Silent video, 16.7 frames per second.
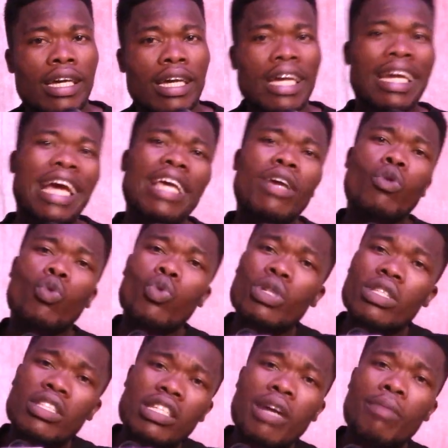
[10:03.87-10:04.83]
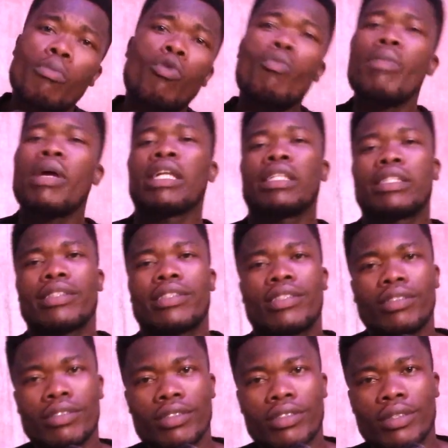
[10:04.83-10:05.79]
na e crucial moment
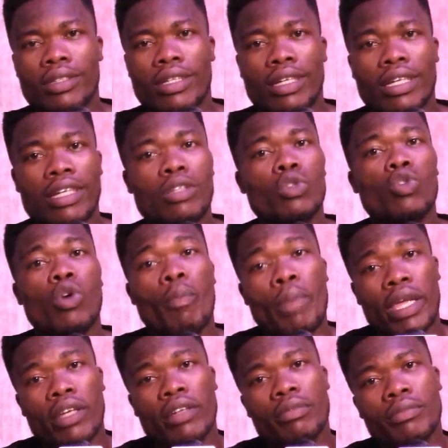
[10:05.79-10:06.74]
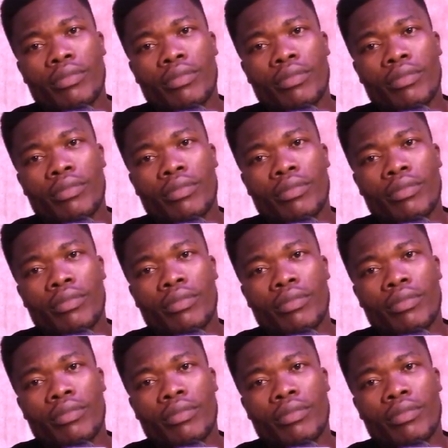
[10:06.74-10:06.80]
in domain